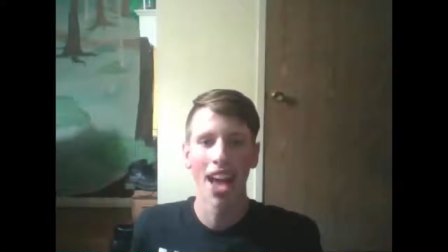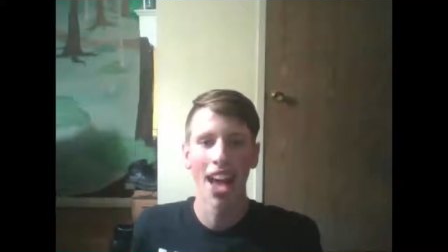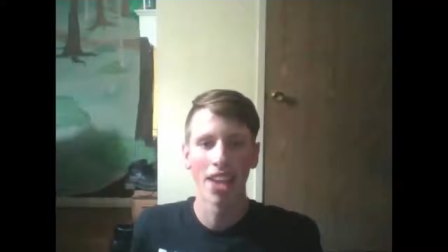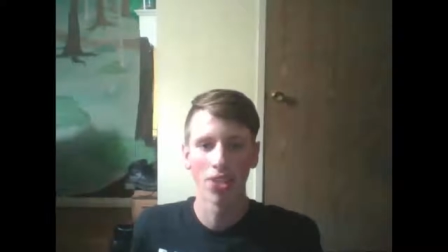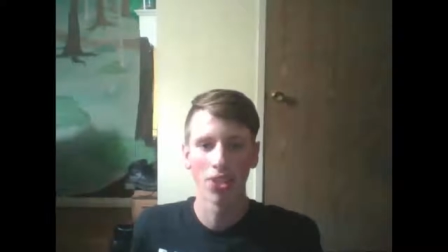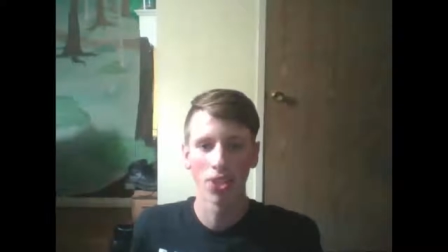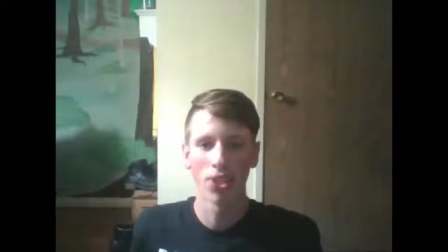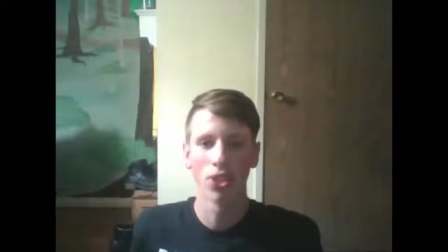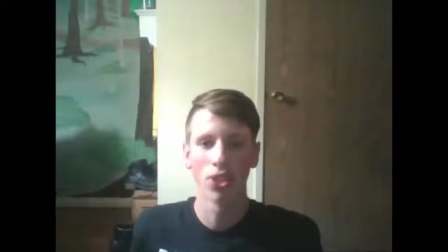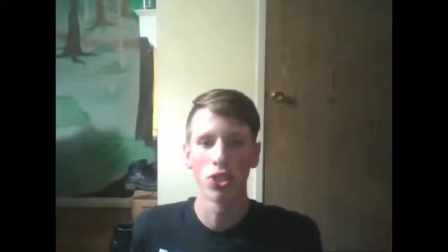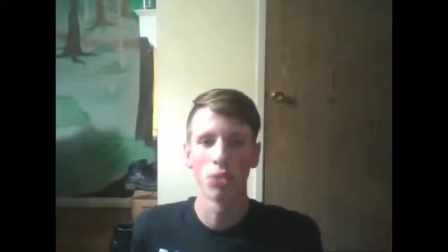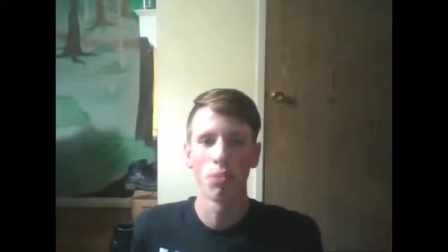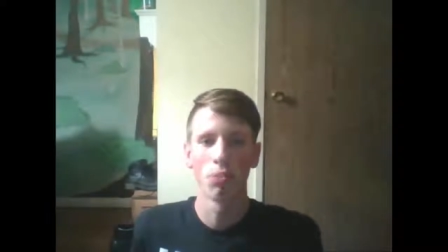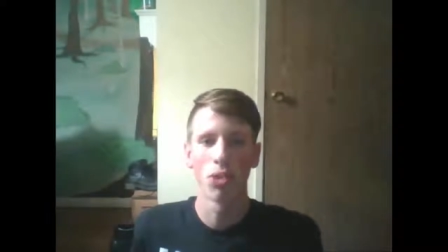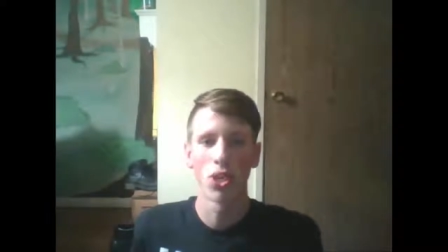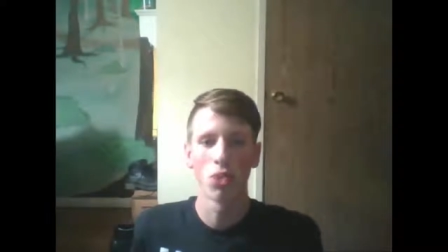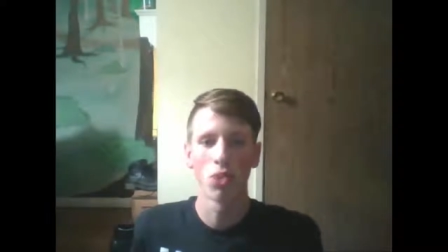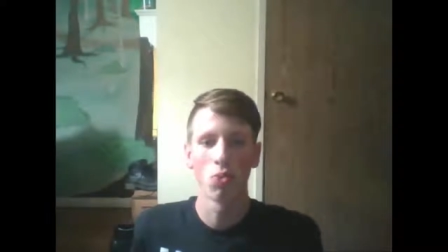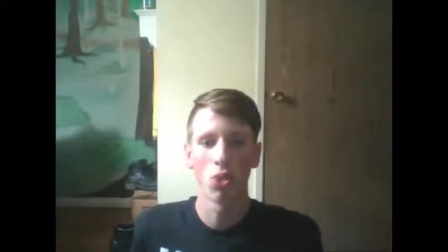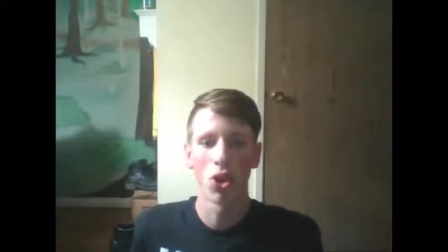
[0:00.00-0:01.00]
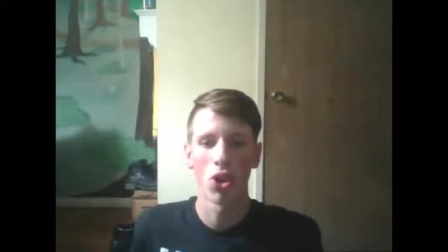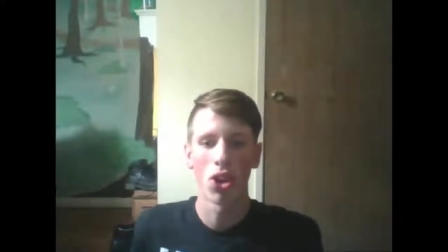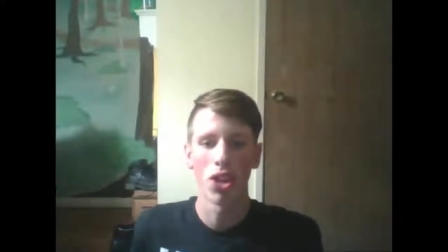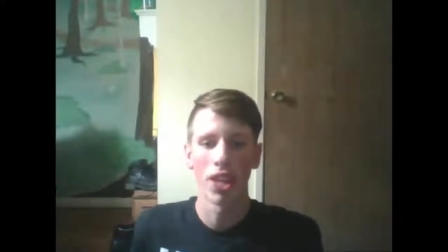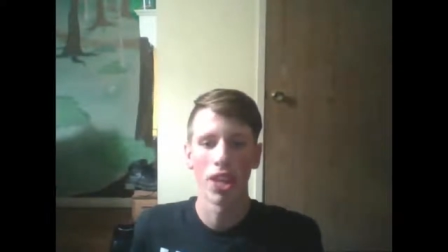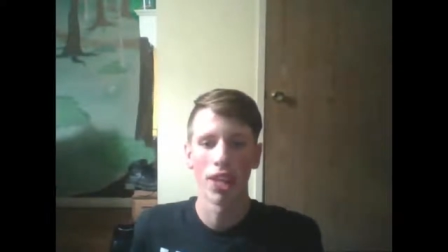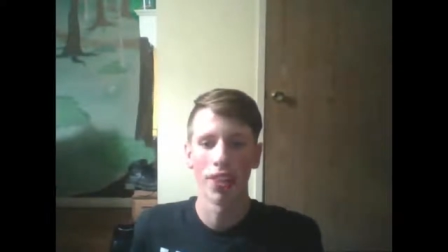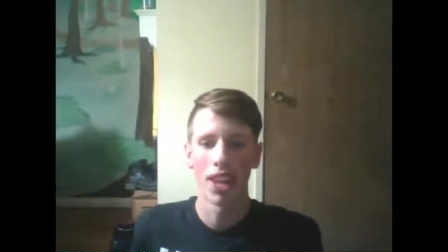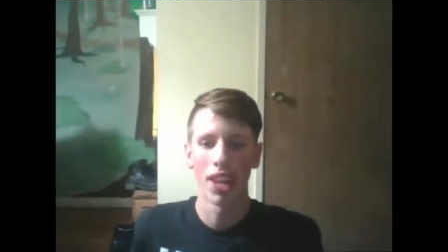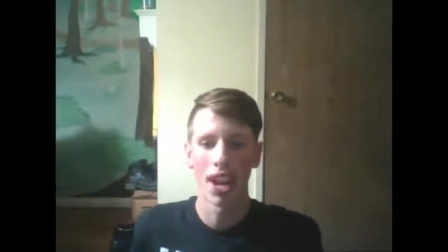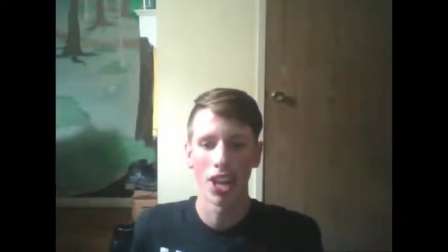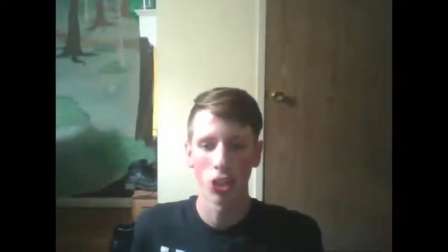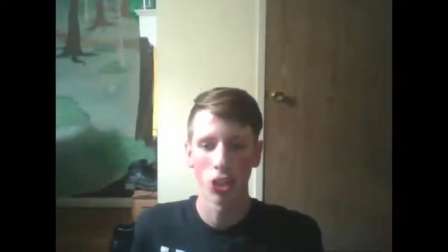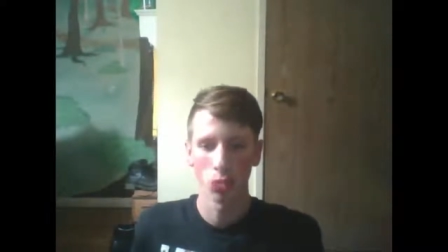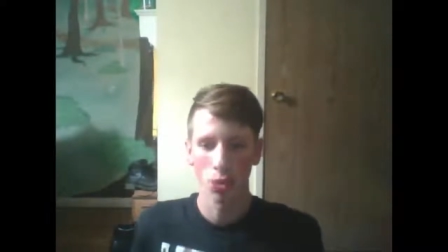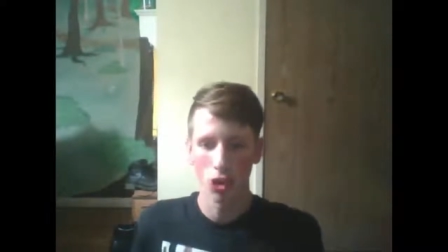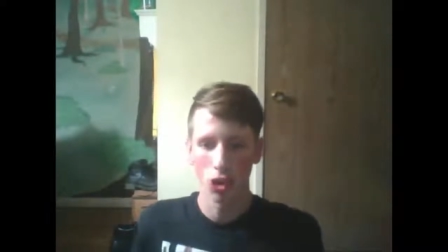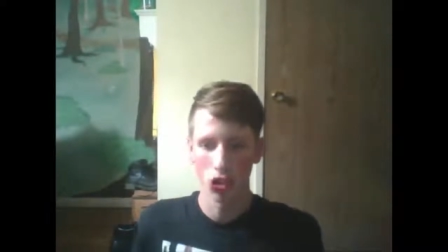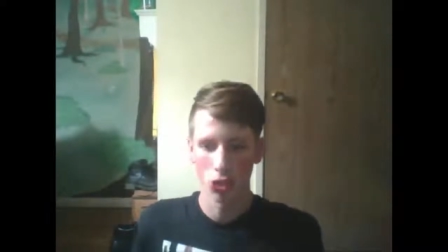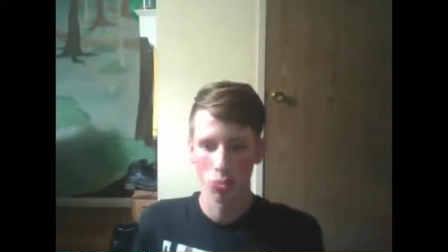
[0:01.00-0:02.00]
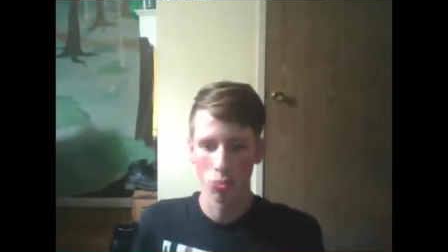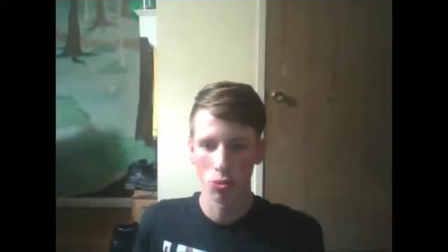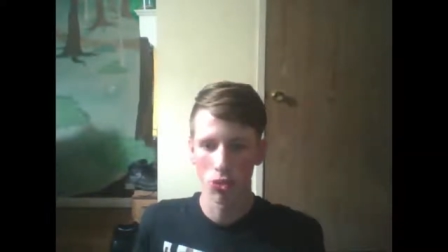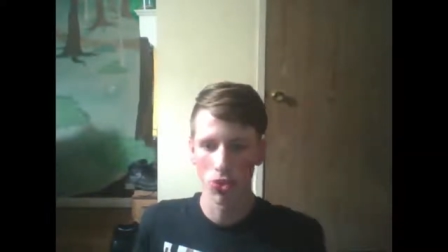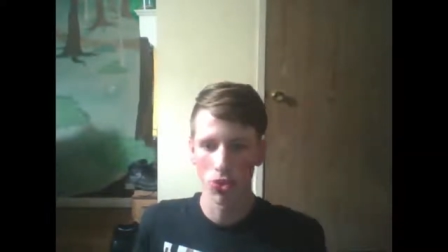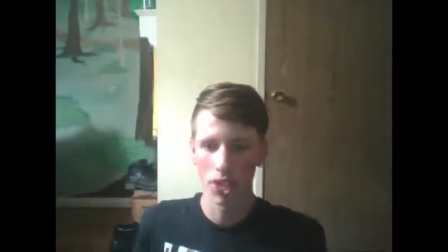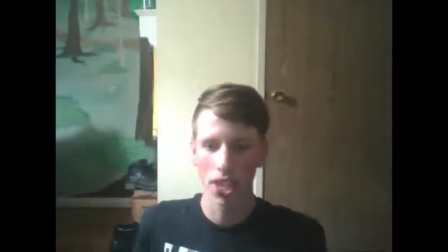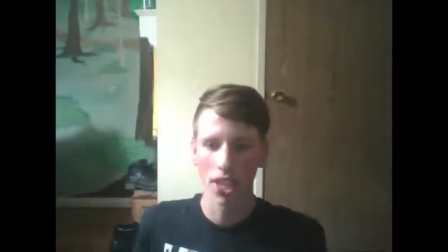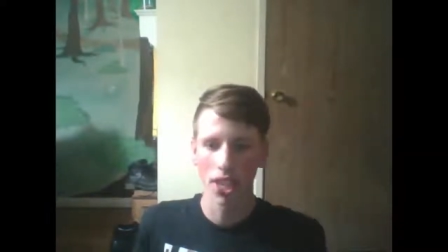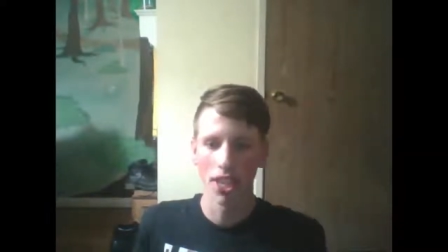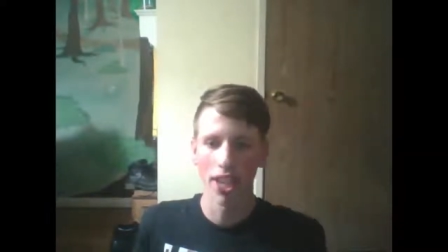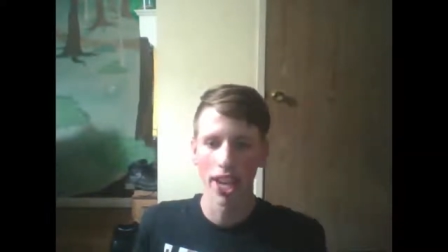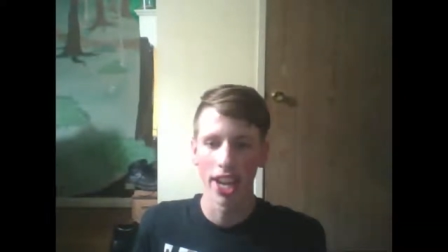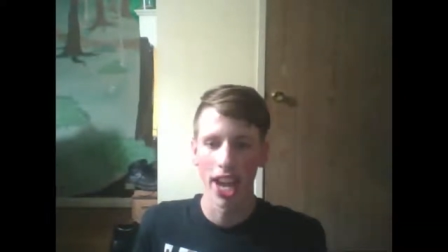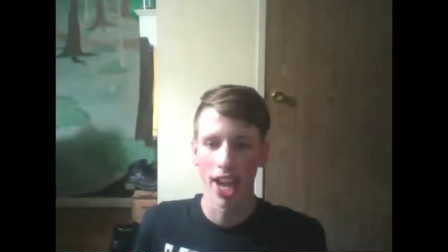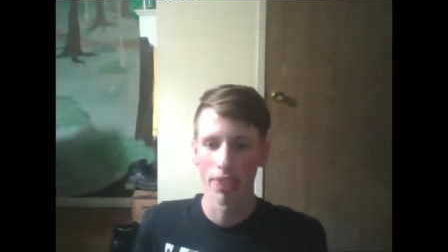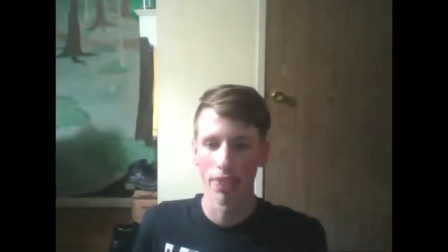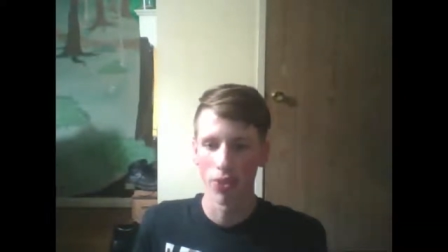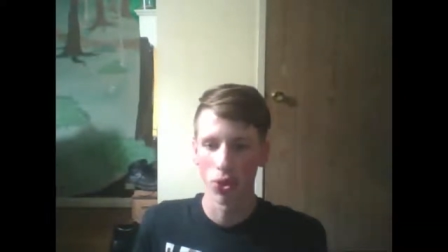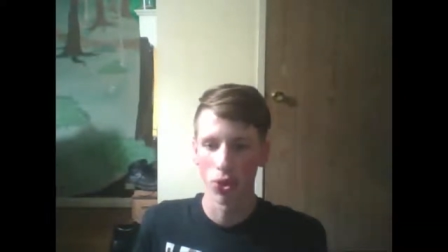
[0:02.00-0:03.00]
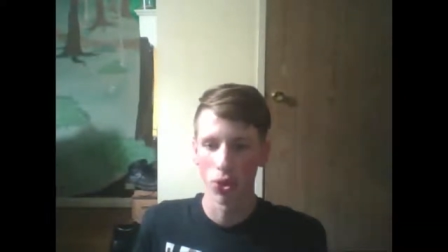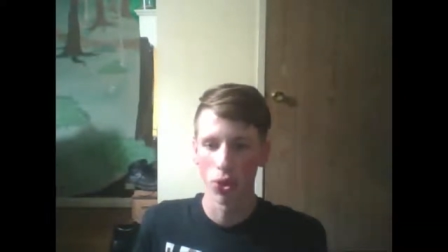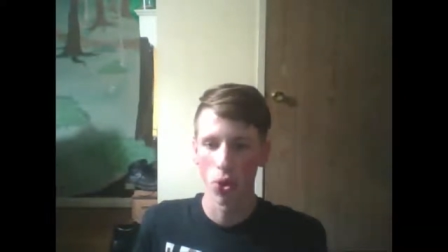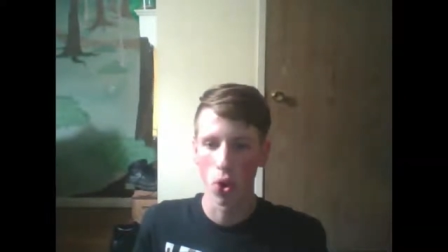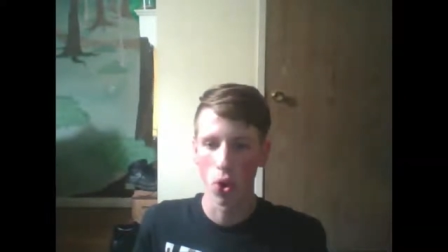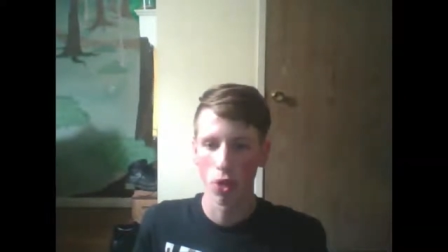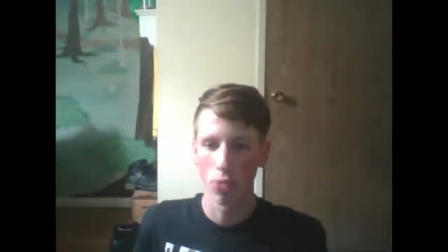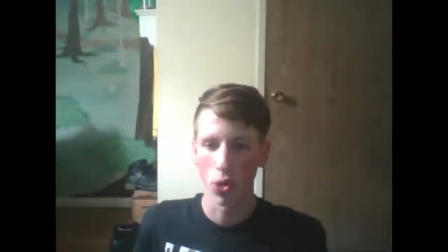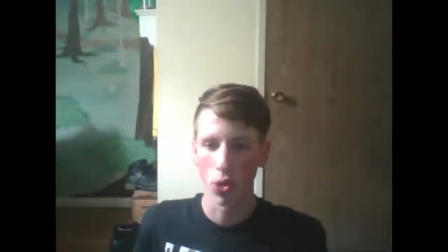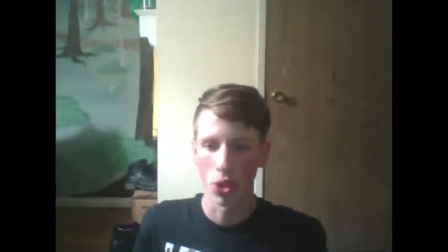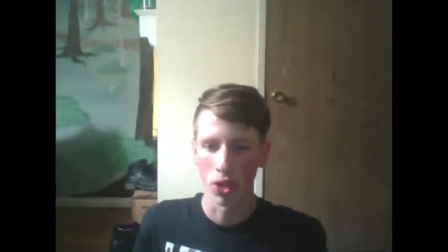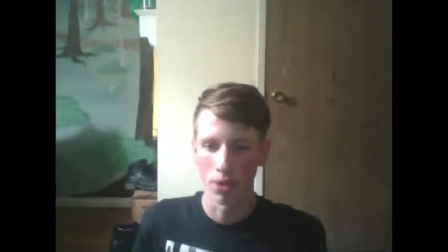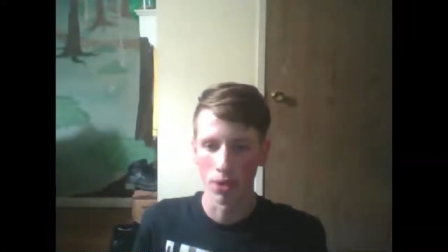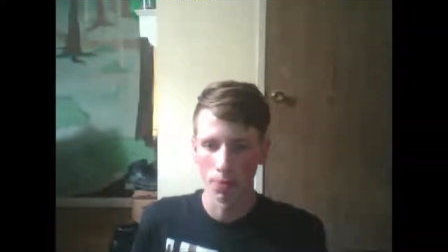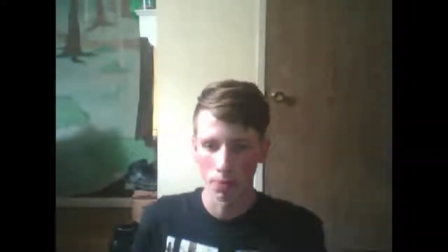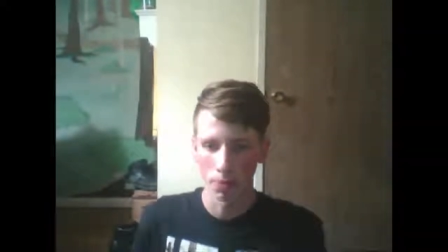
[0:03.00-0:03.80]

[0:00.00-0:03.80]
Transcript: asks me one at the last possible second, I have to record more.